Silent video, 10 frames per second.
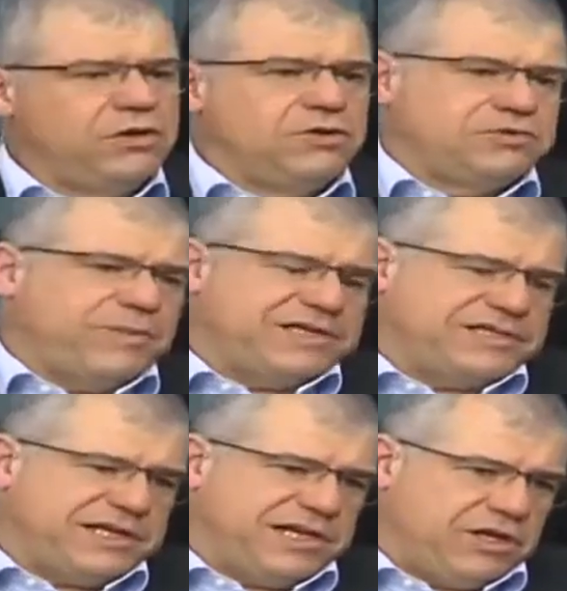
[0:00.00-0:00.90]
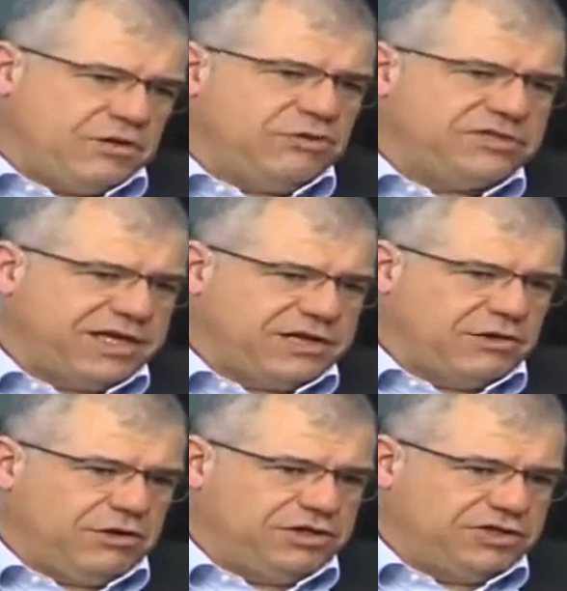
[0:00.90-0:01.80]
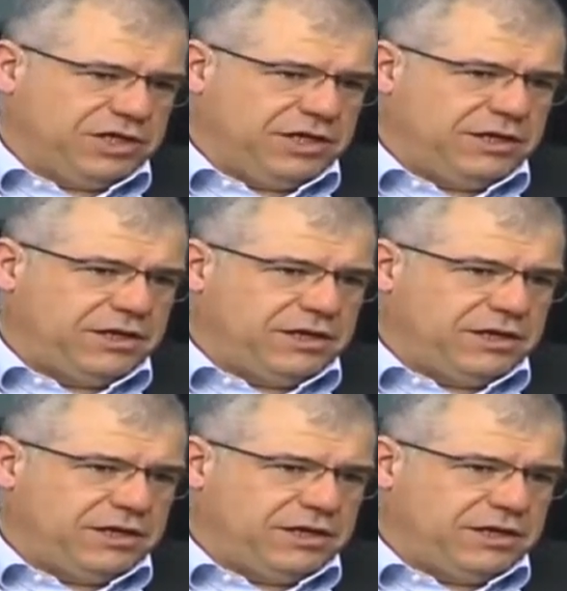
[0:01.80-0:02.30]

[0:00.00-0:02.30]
use basically your technology